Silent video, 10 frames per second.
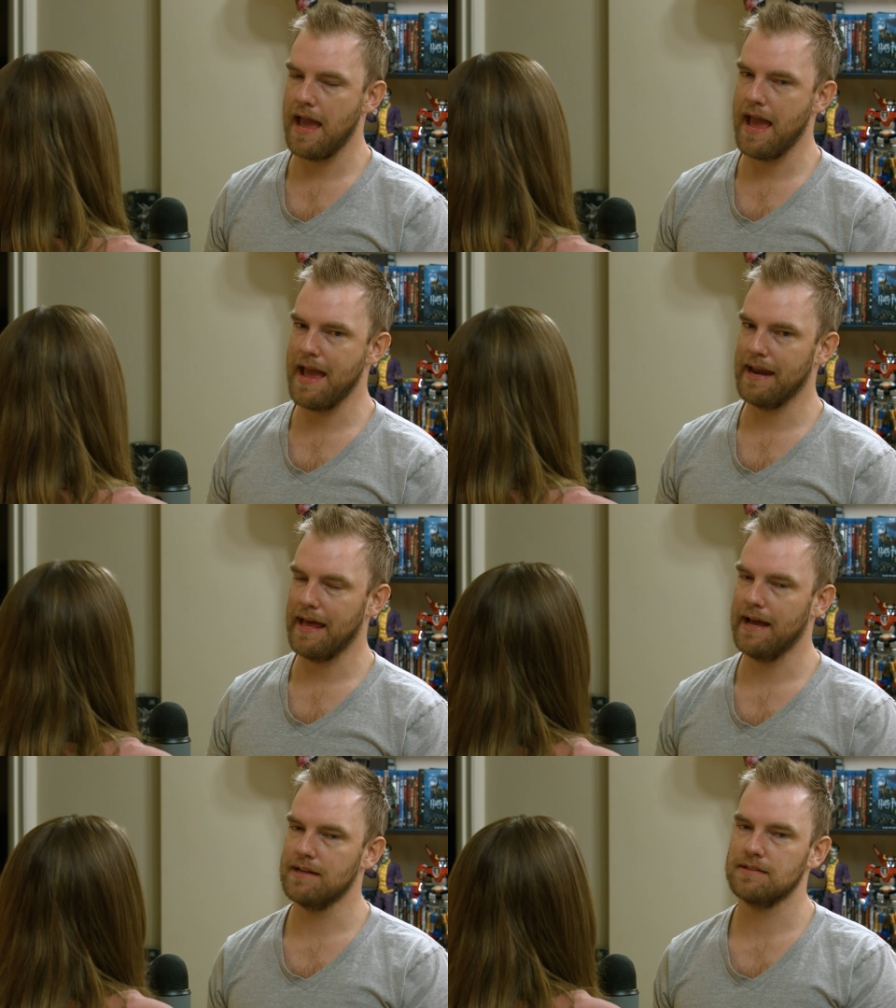it
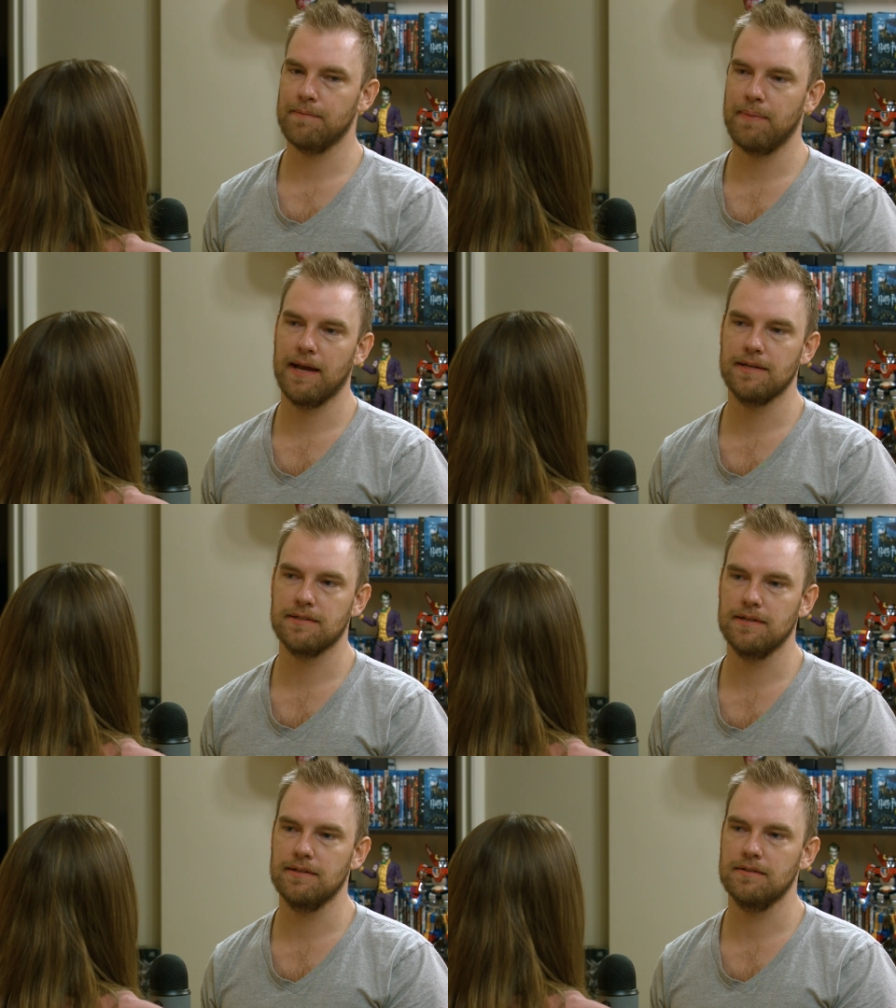has a
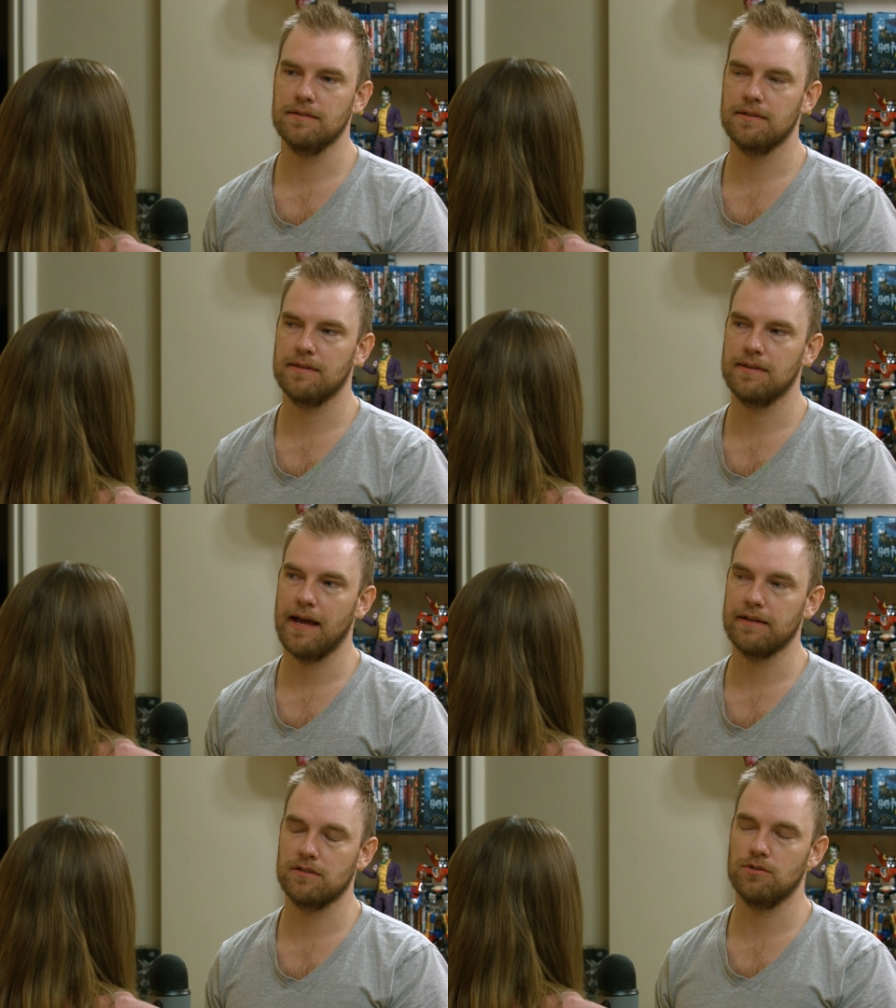pacing
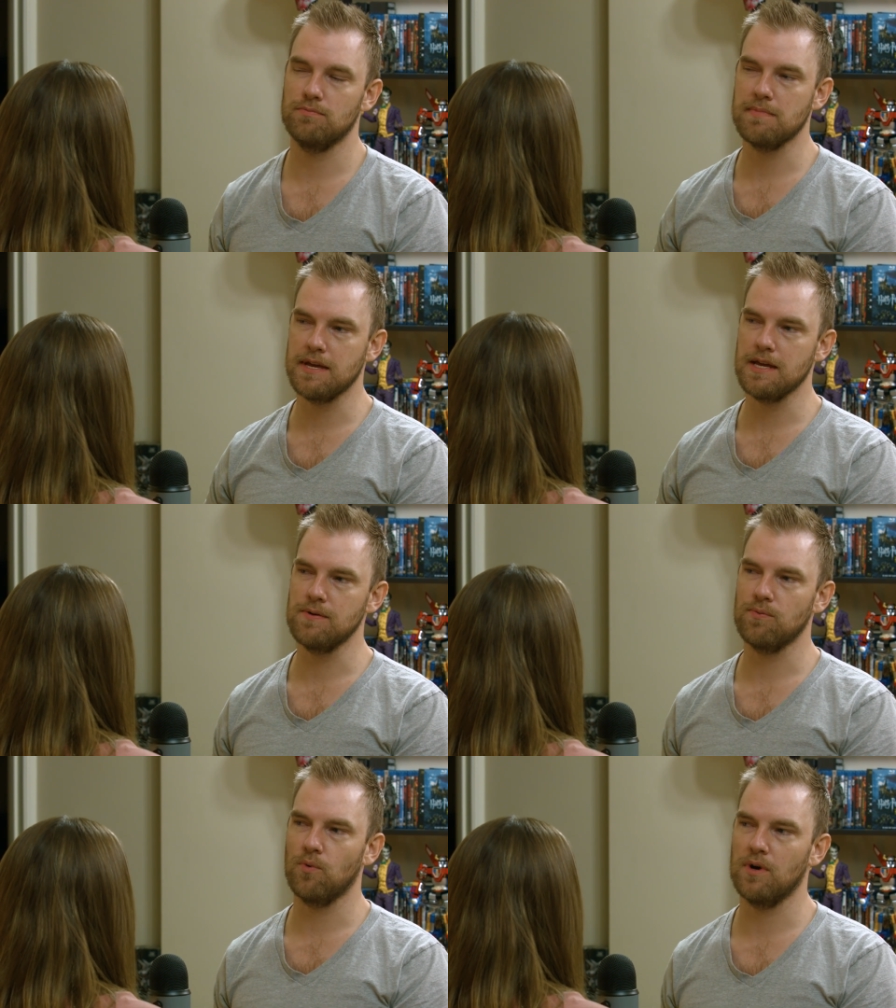that to me
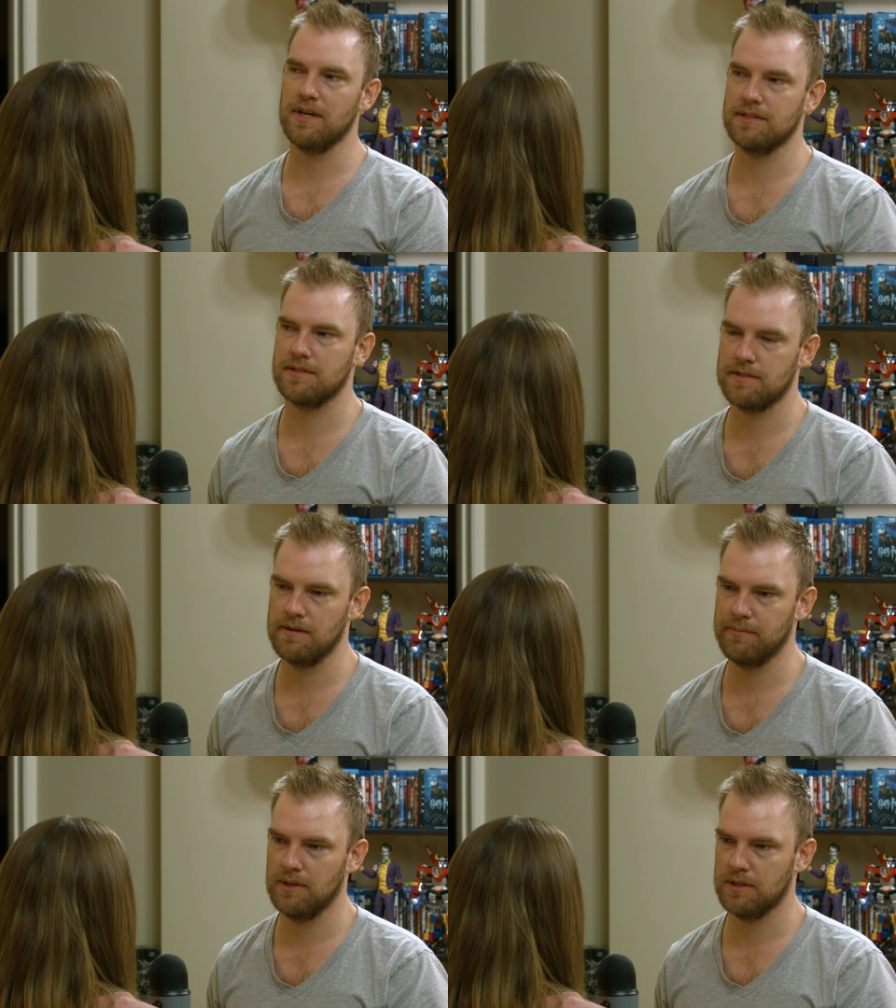was
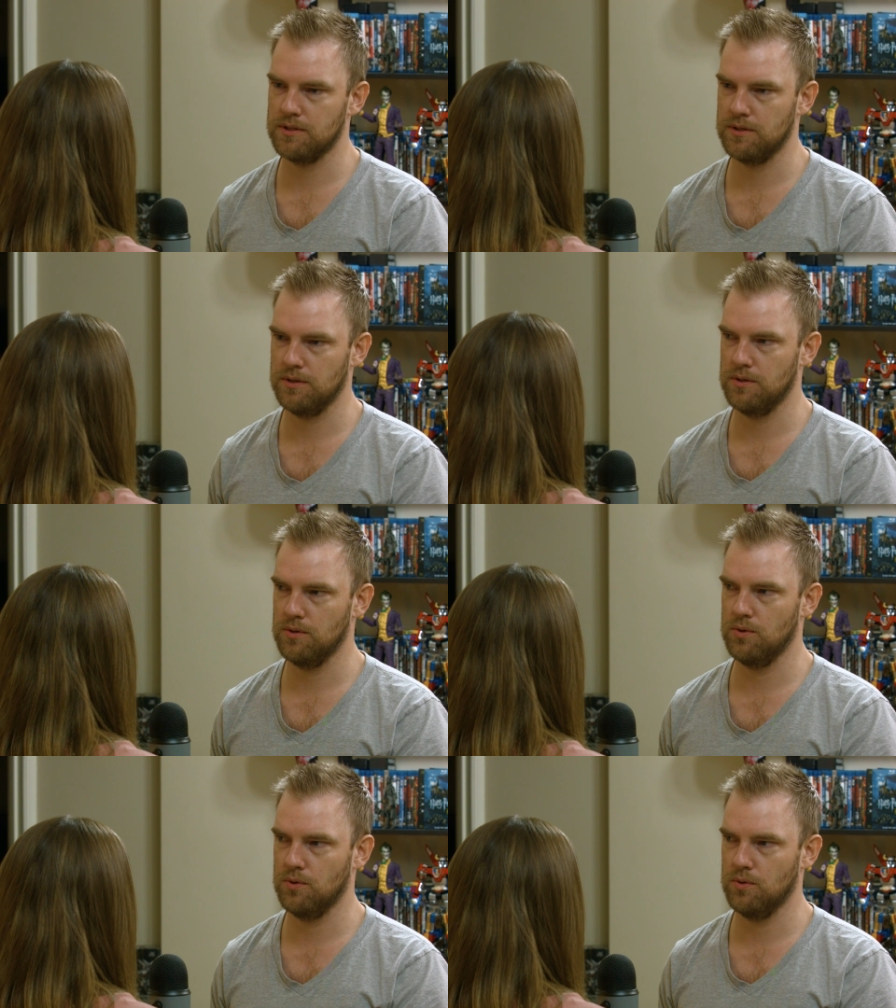similar
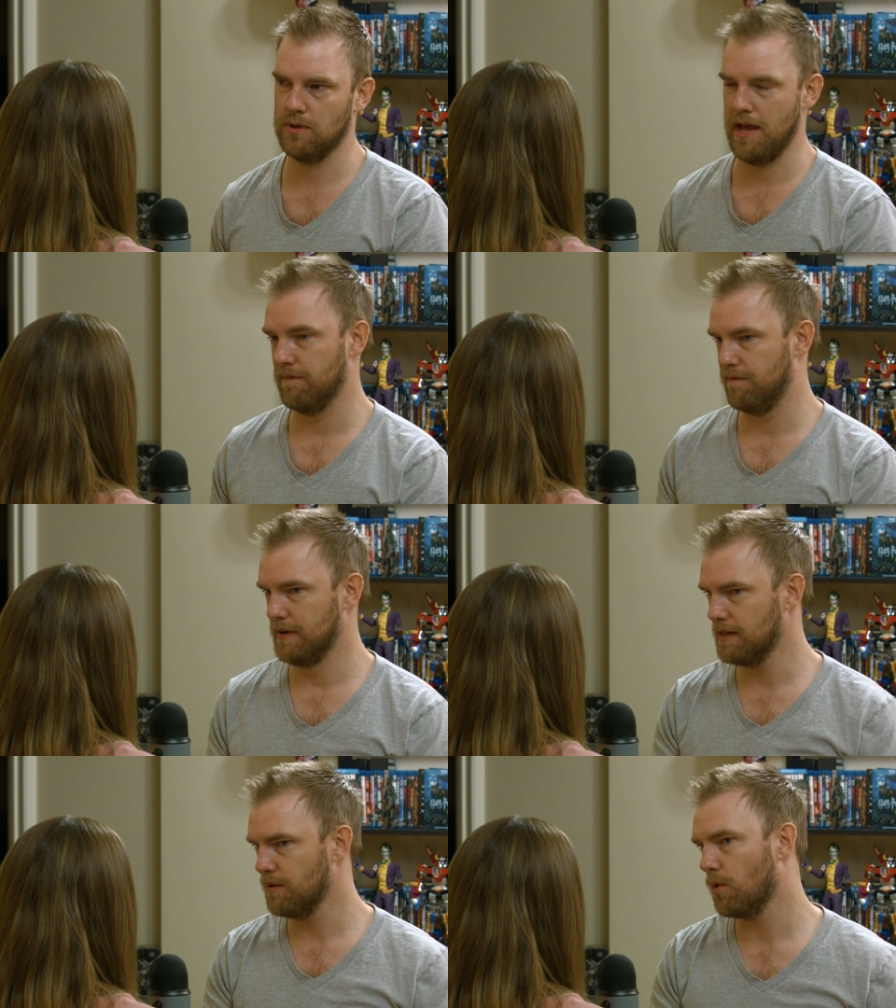to
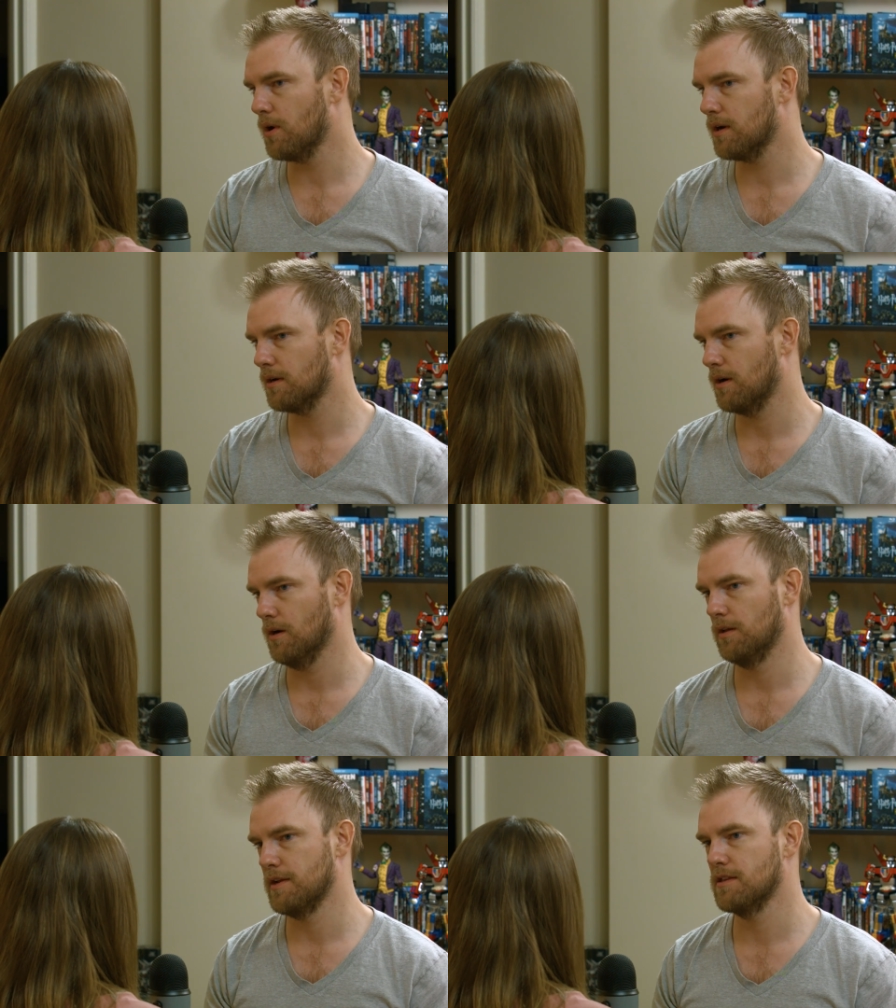Infinity War
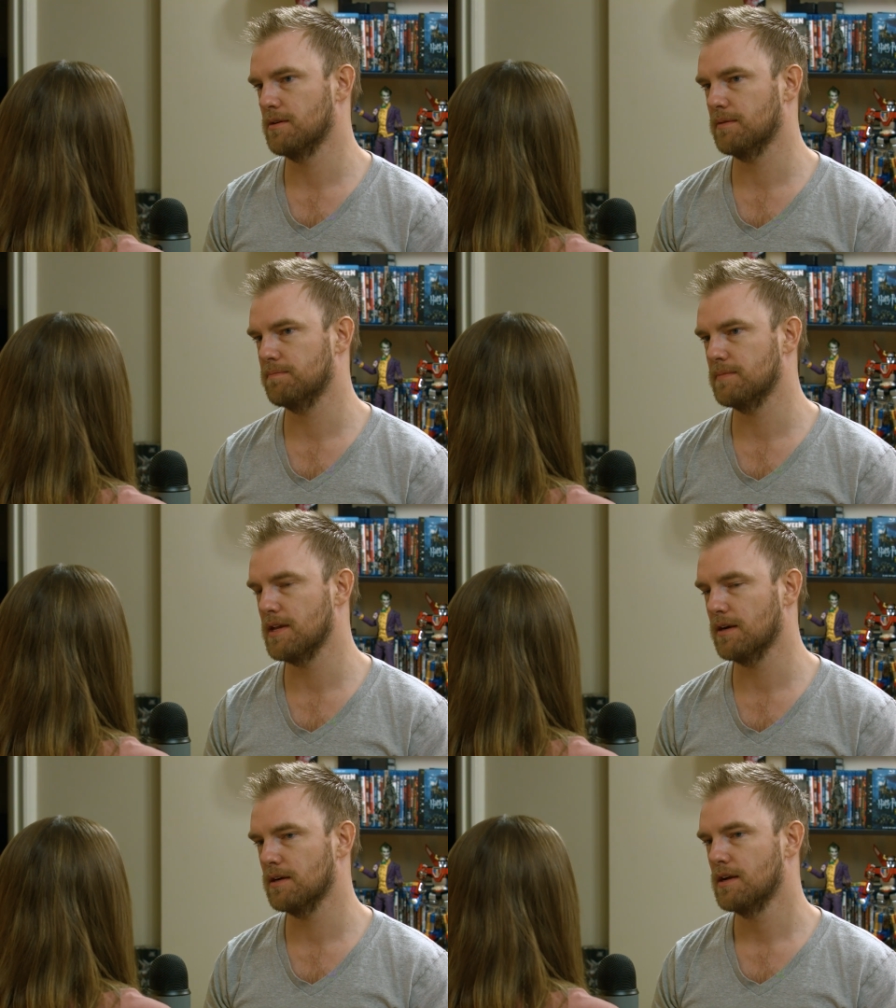earlier in the year.